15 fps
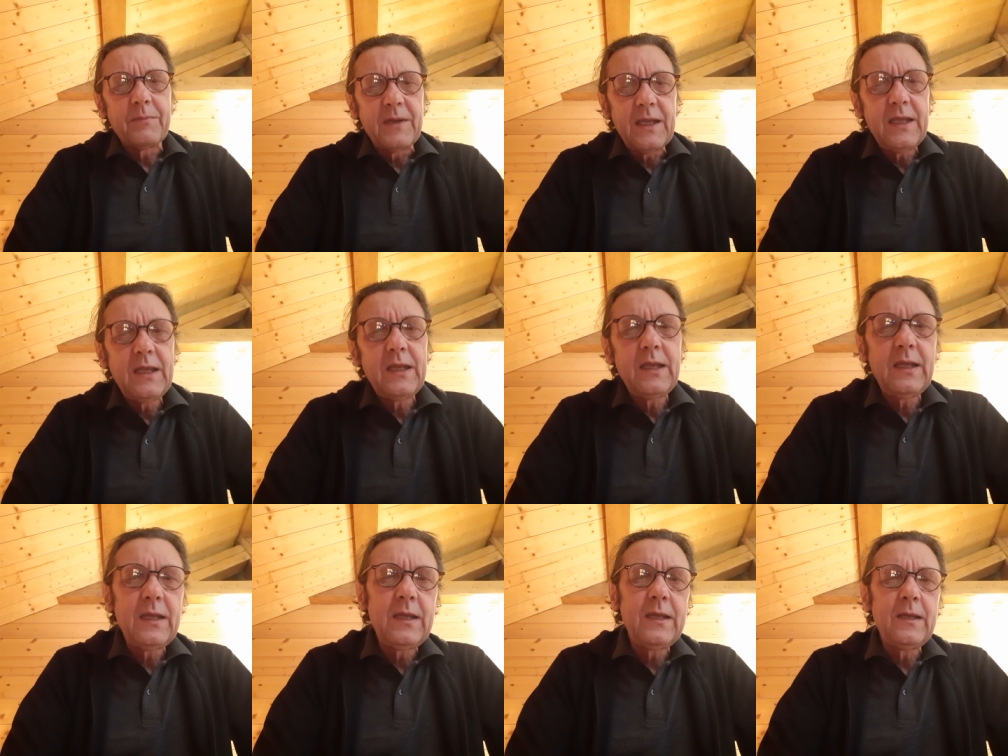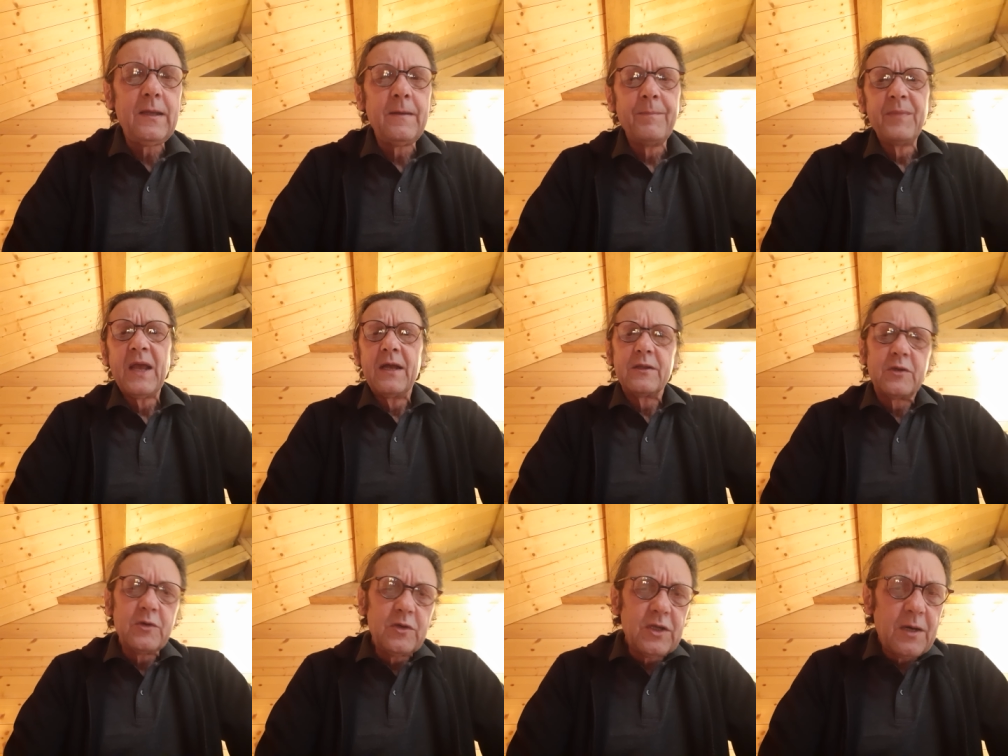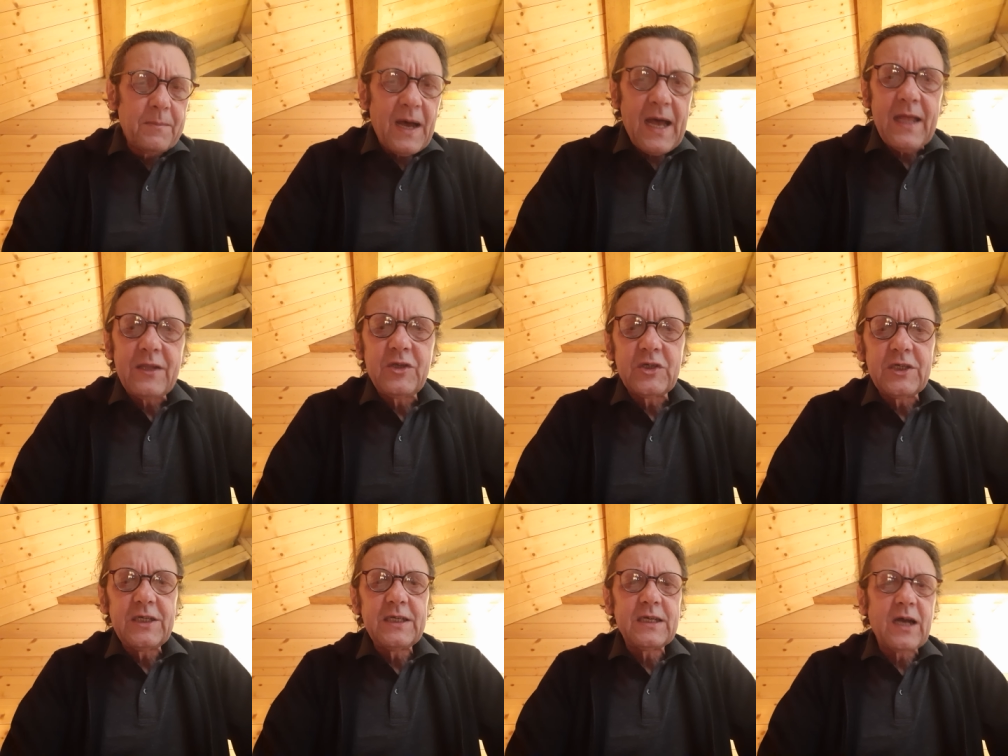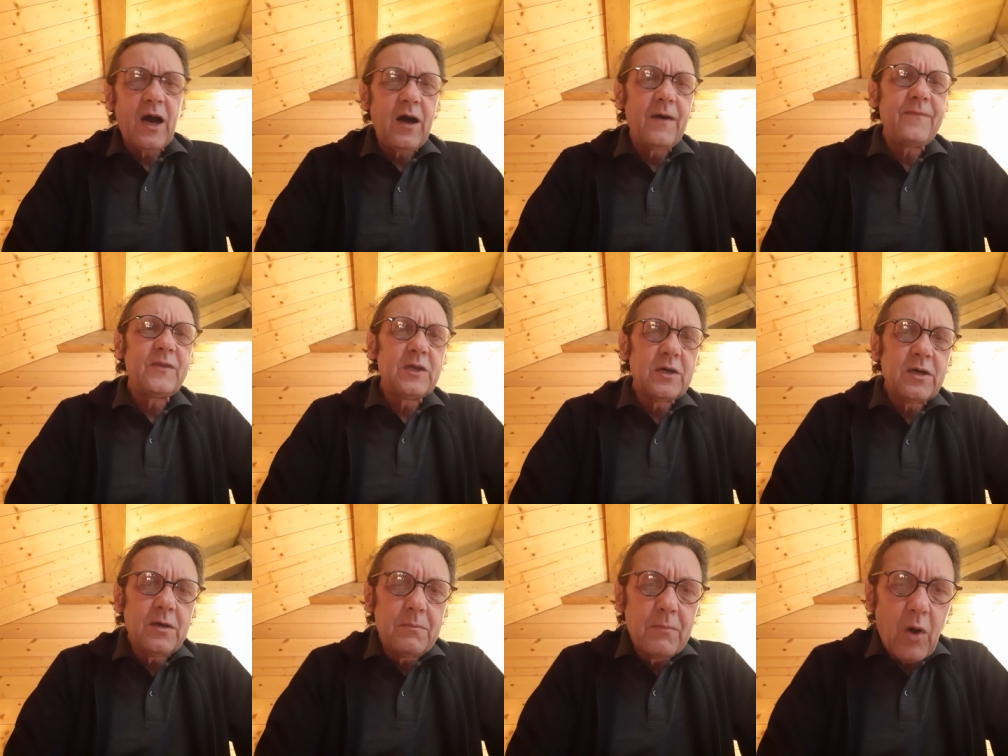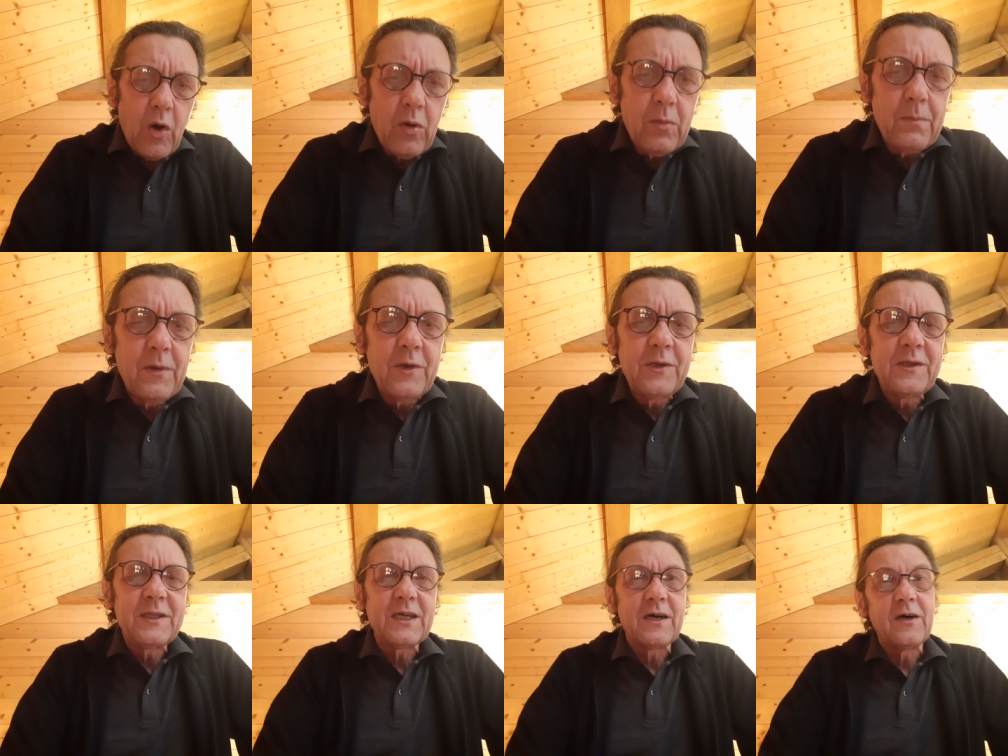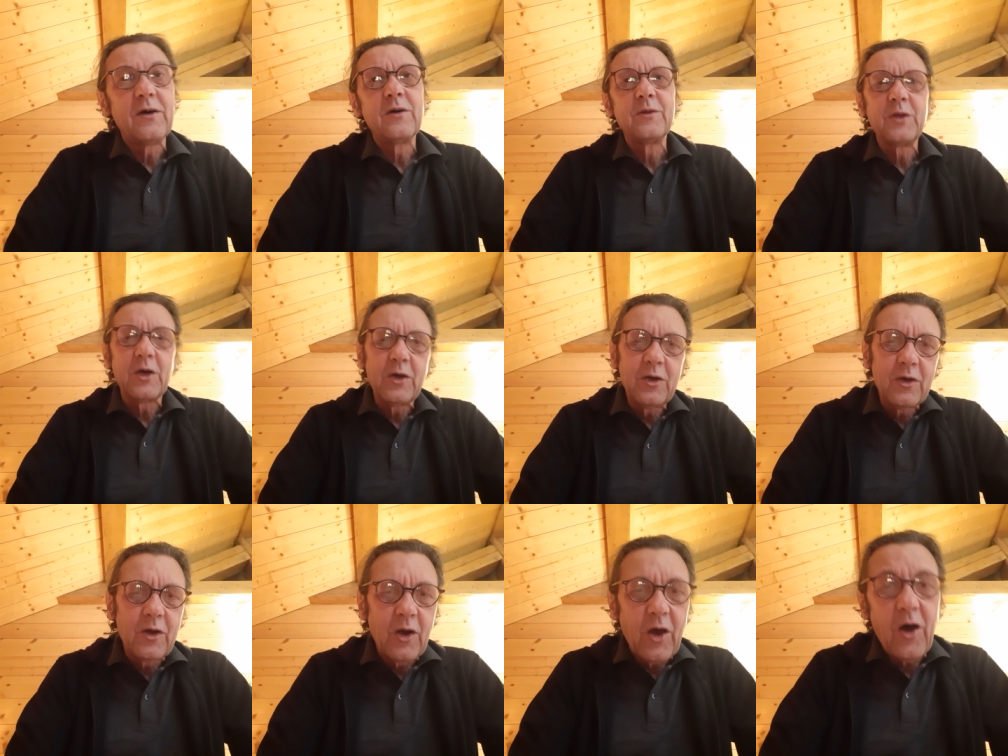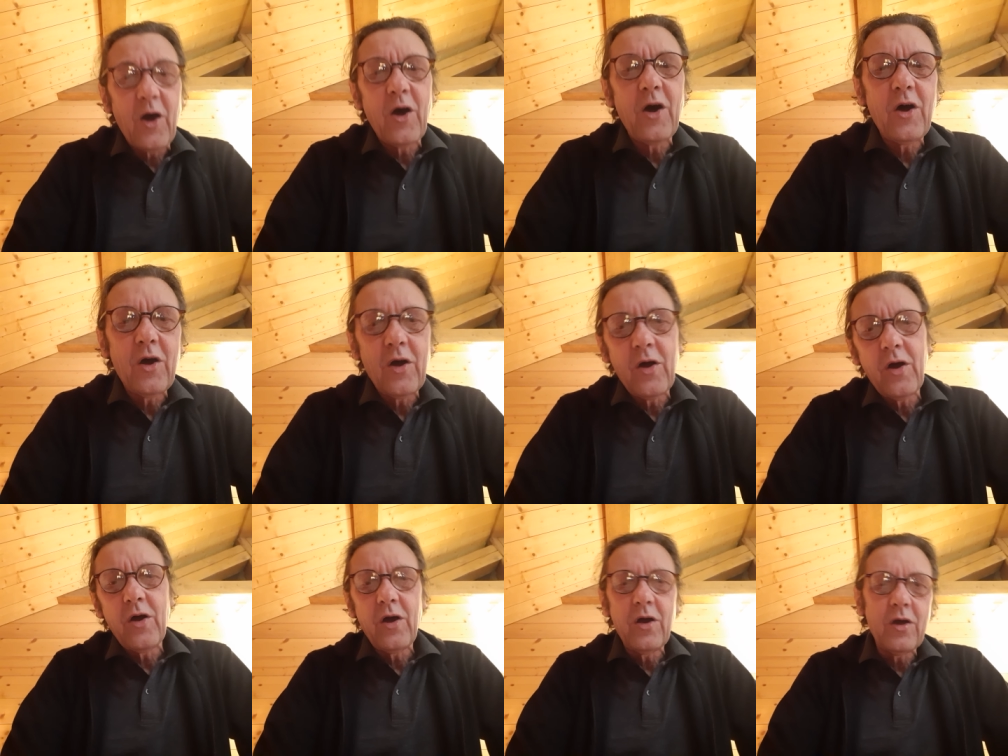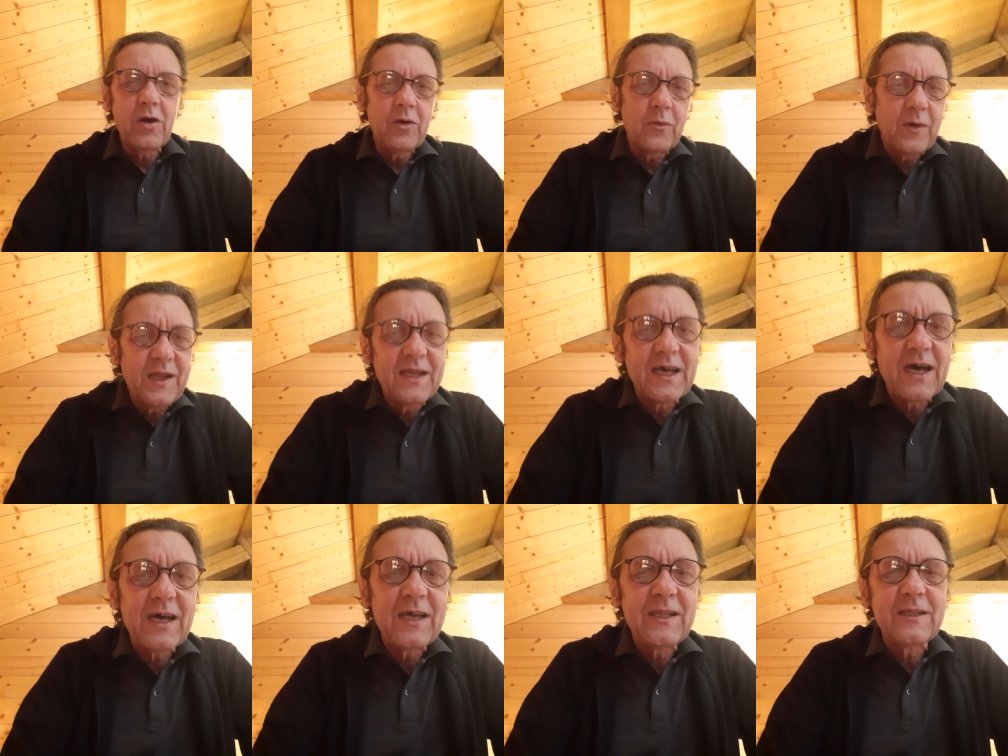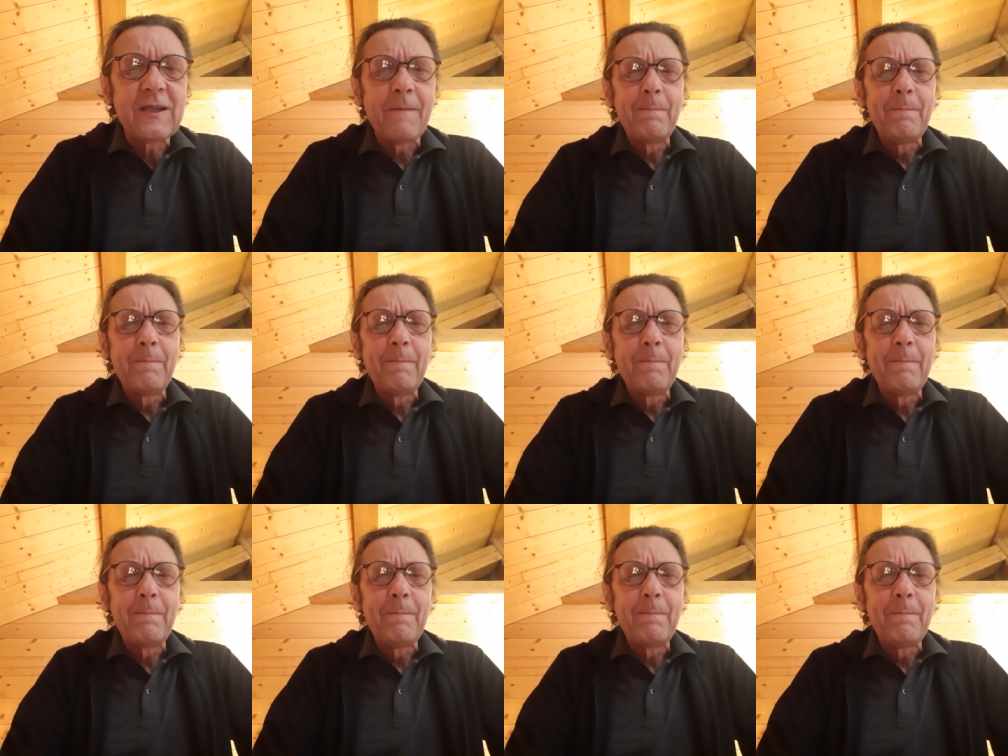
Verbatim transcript: me to the magic of the moment on a glory night,